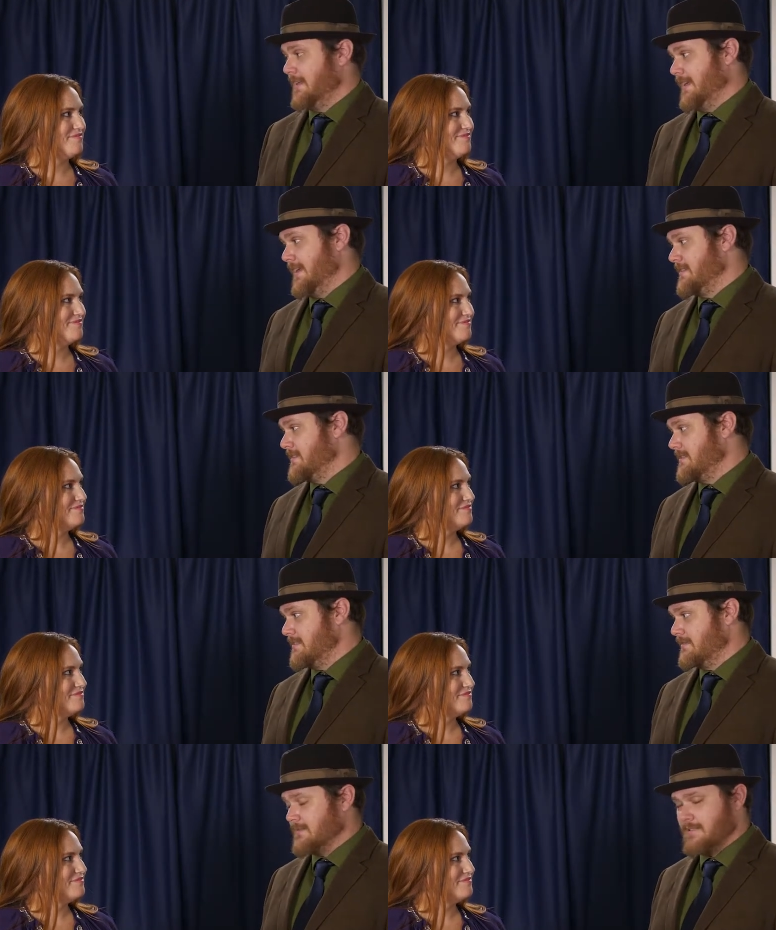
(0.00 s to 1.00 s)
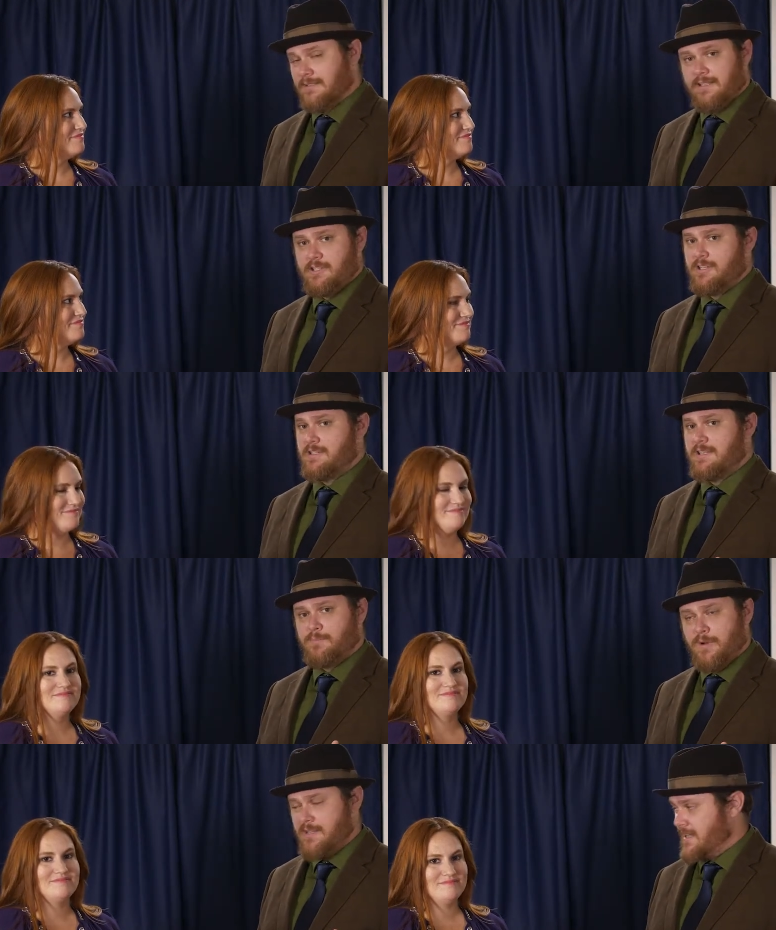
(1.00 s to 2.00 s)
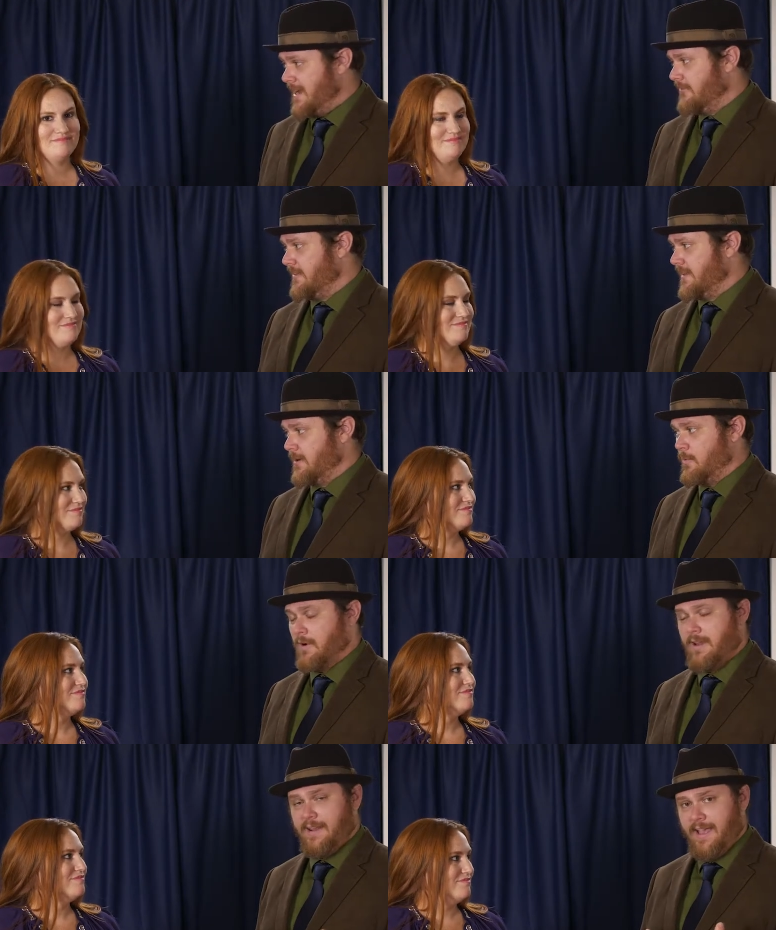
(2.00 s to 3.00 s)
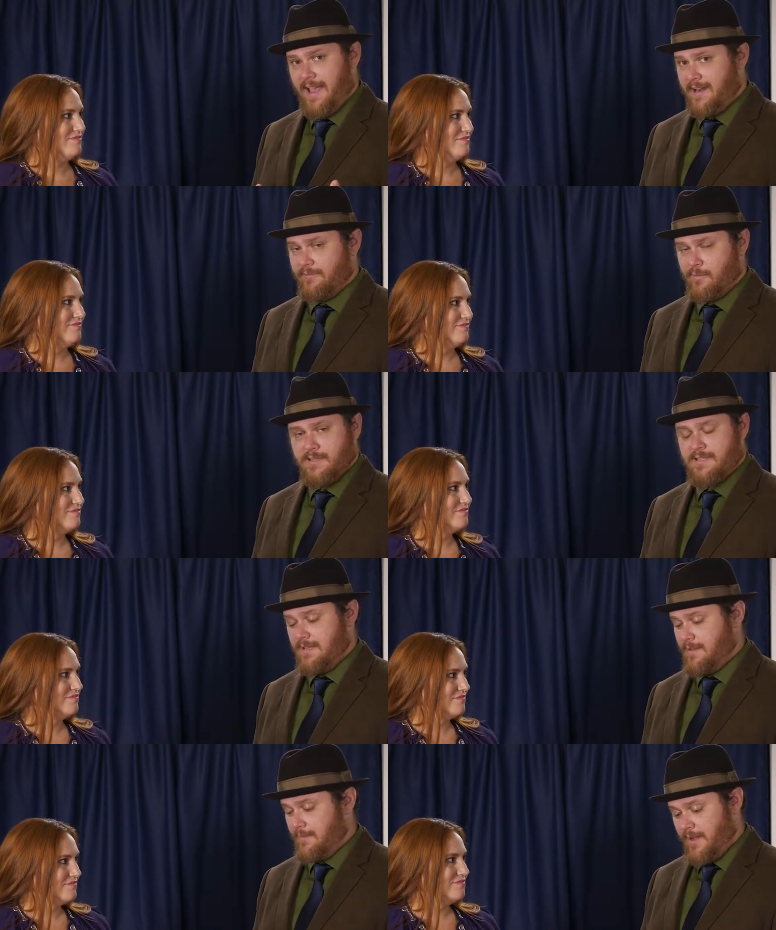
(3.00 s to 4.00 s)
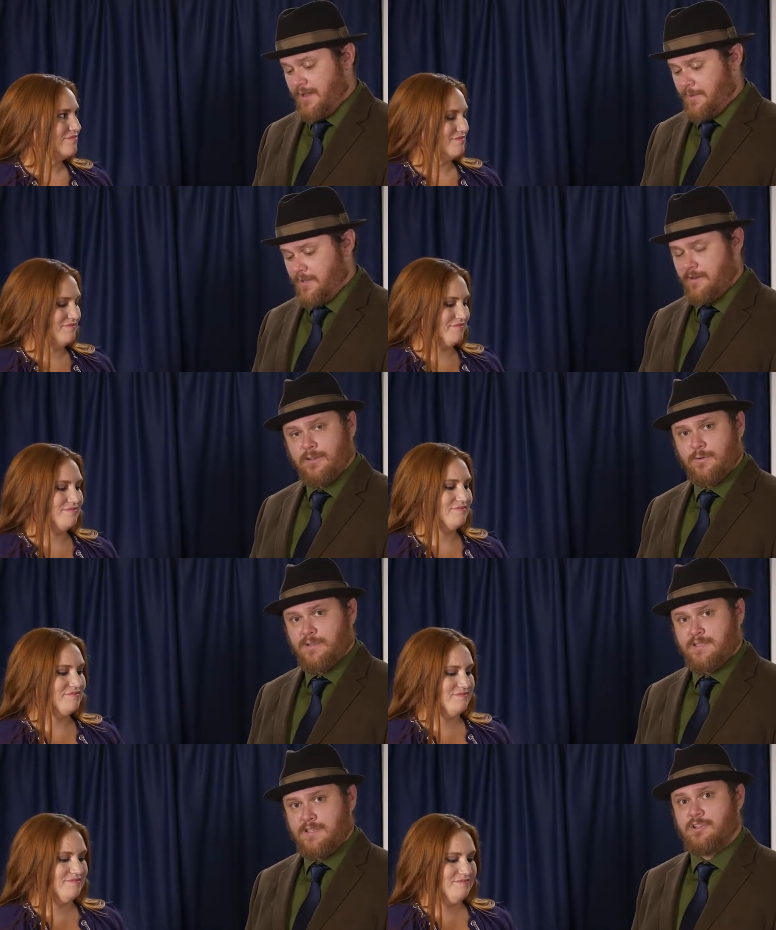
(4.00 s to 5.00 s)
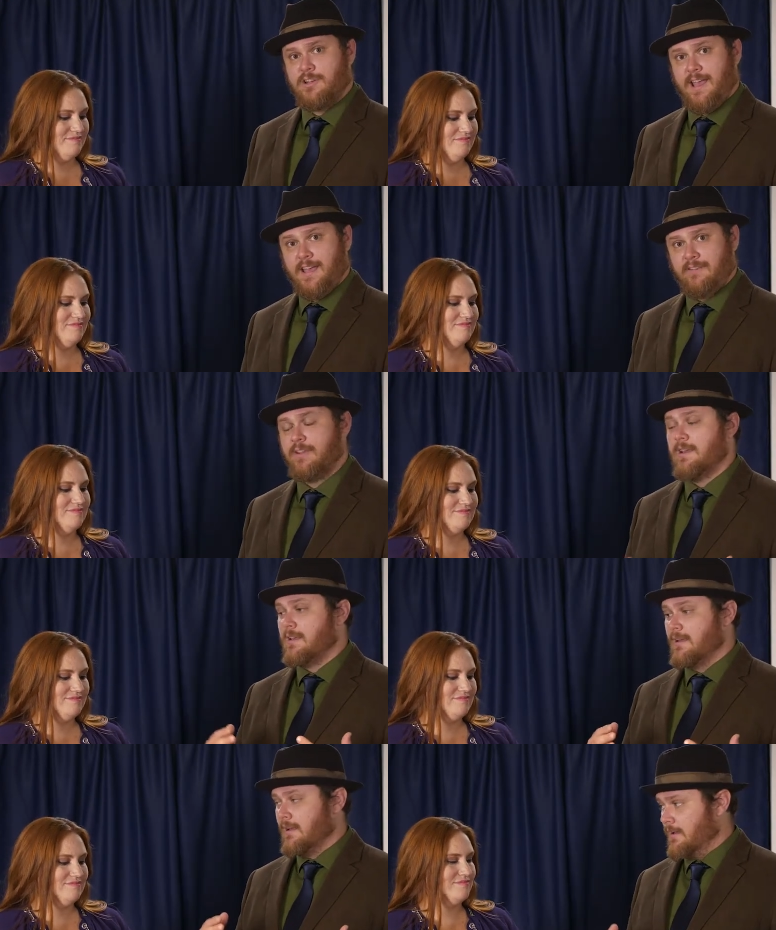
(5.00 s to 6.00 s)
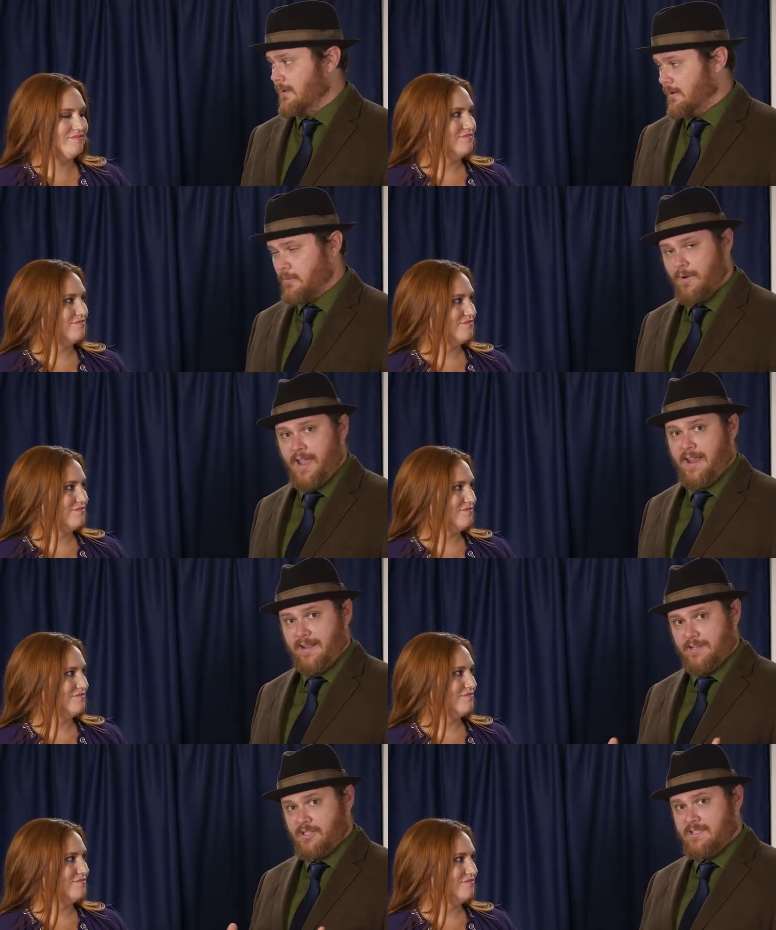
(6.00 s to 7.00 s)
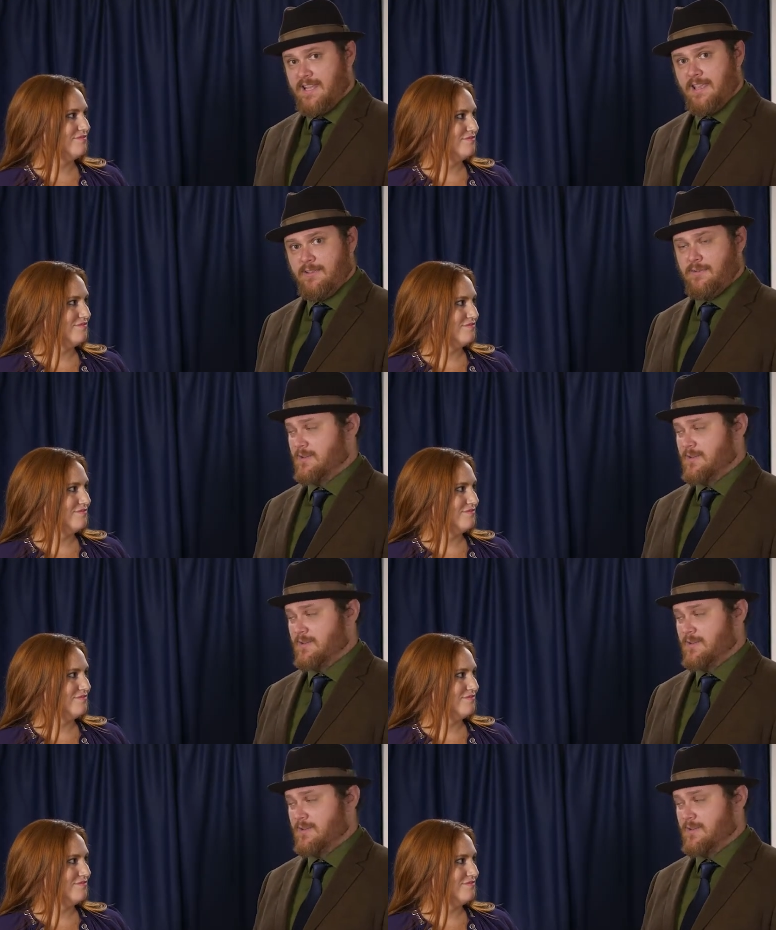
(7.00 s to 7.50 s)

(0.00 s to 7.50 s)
Speaker 1: It's delicious, brings everything I want out of a whiskey. In my opinion, a good whiskey should have a ride. It should take you